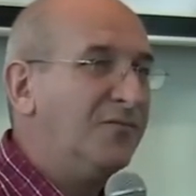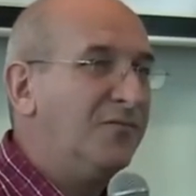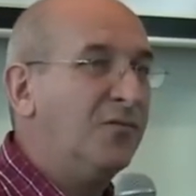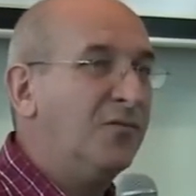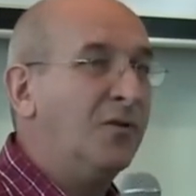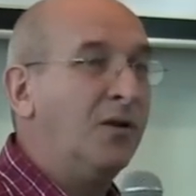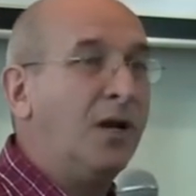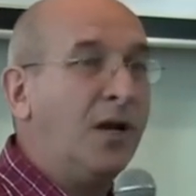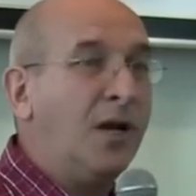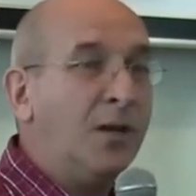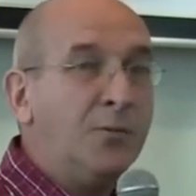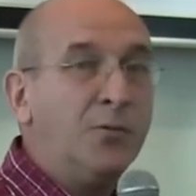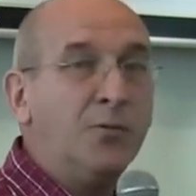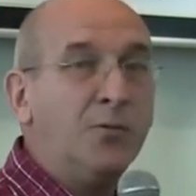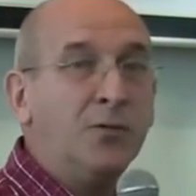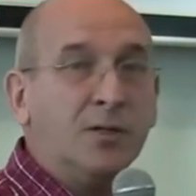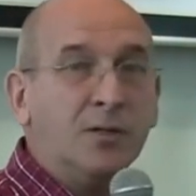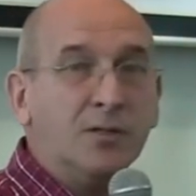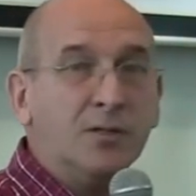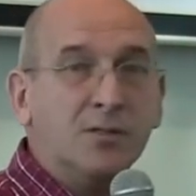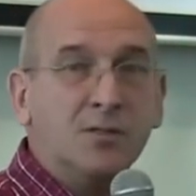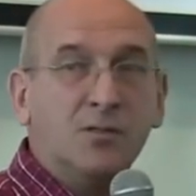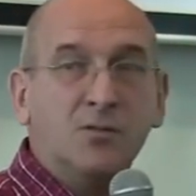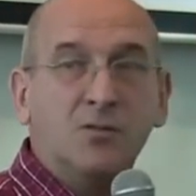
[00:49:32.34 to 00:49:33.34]
for
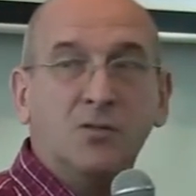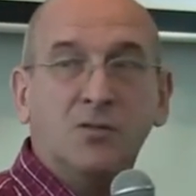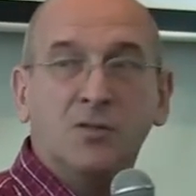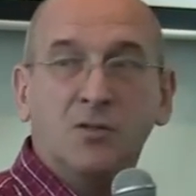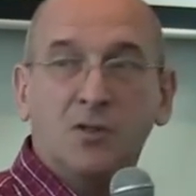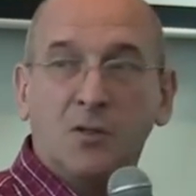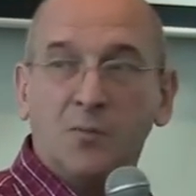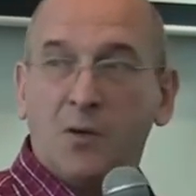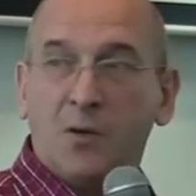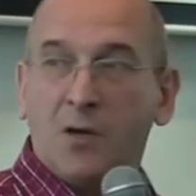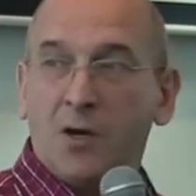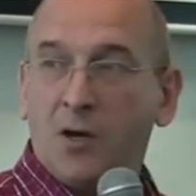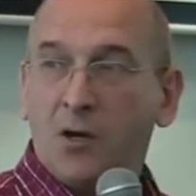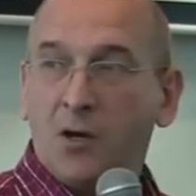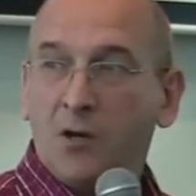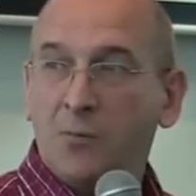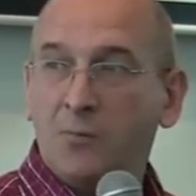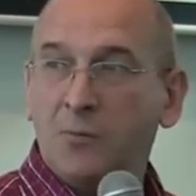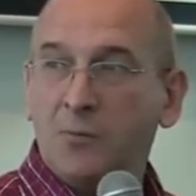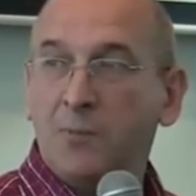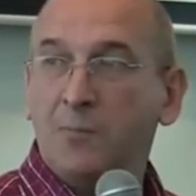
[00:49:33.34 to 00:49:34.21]
libraries to somehow